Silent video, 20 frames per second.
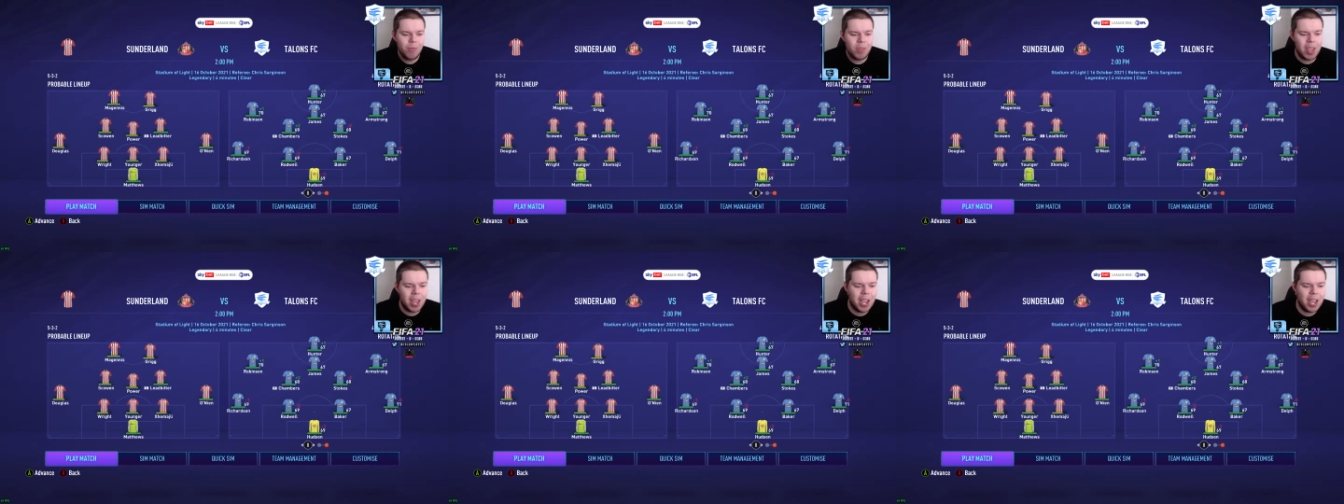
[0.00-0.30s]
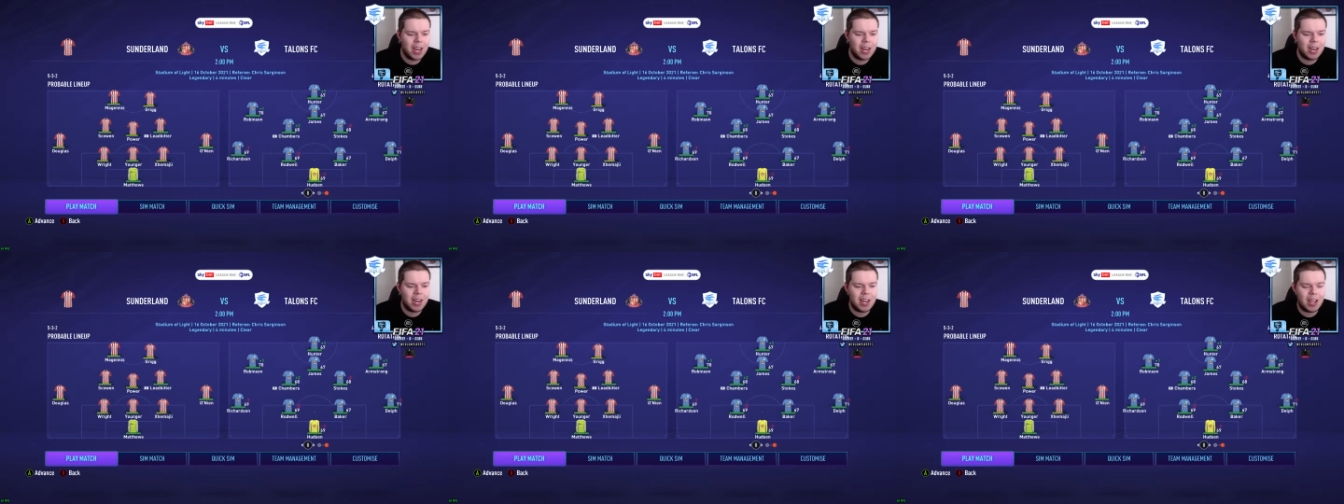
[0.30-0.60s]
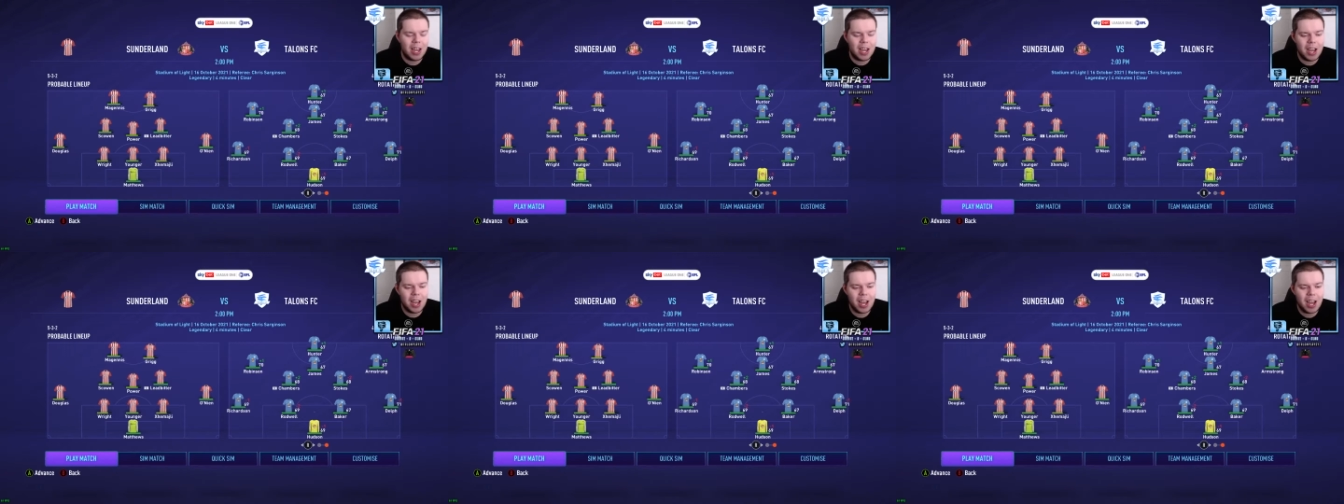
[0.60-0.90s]
in
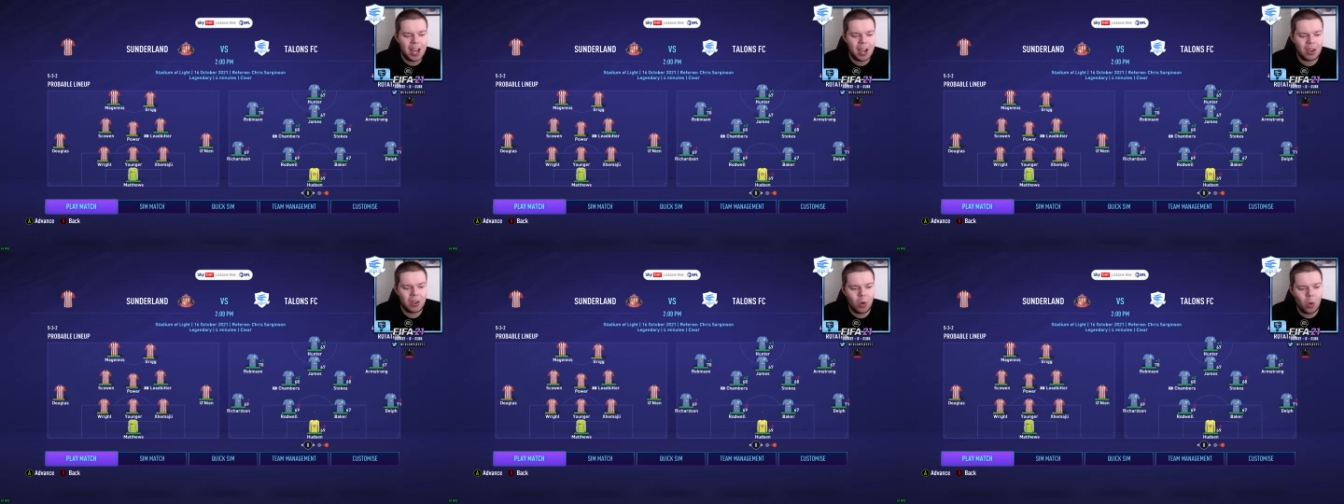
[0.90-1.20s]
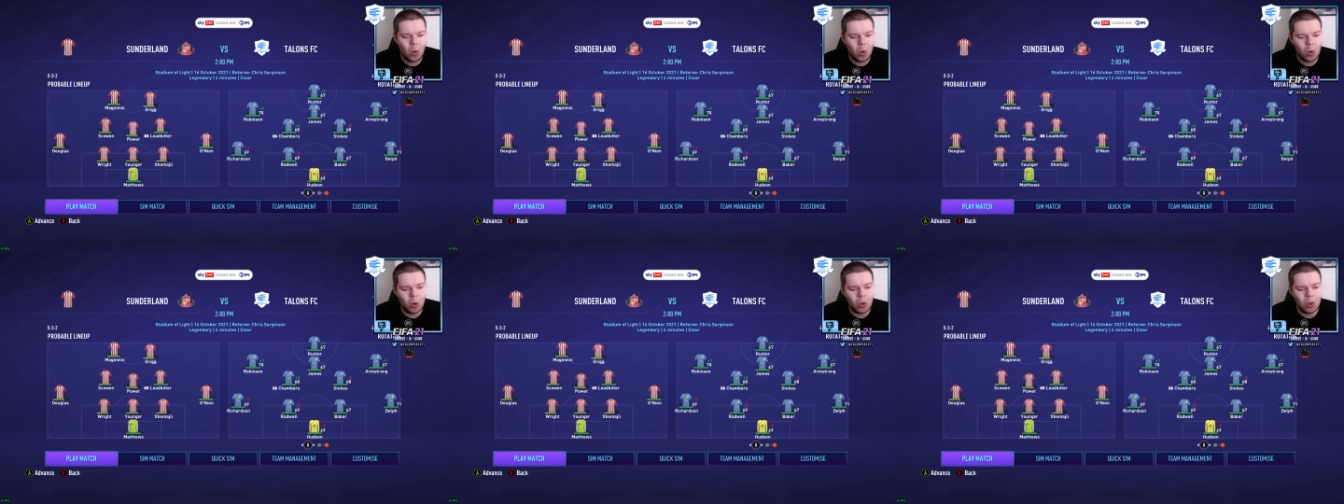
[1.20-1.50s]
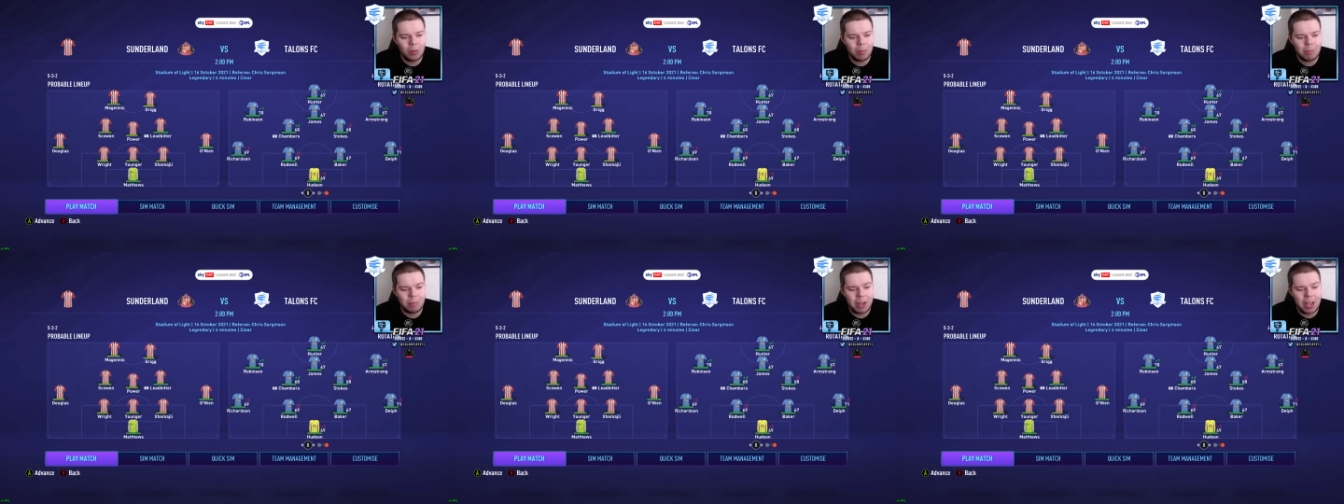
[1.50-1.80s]

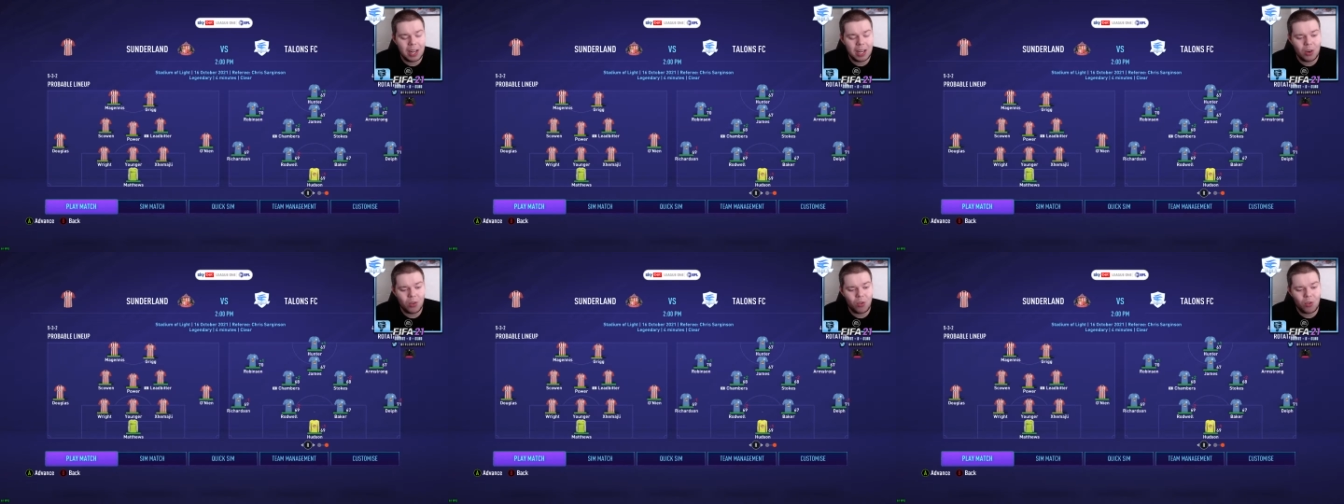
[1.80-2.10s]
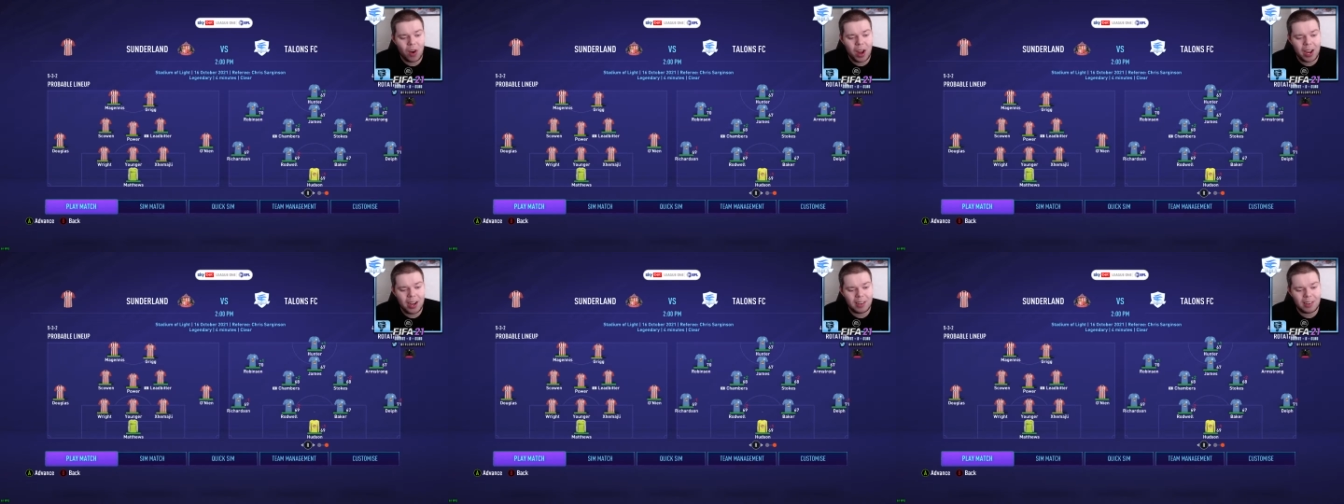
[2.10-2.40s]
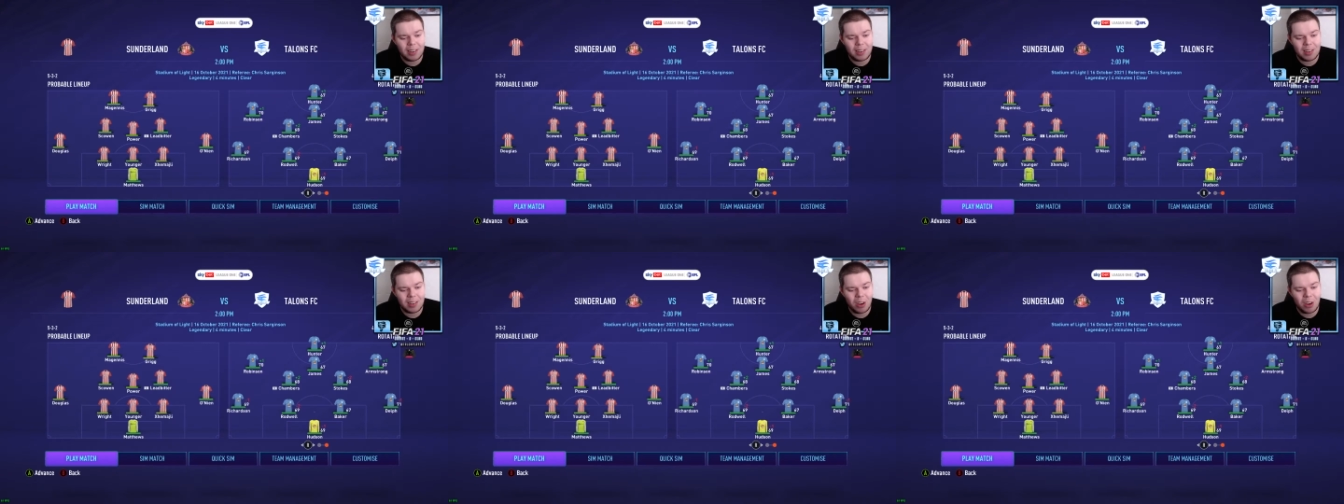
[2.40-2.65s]
goal, Bailey Wright,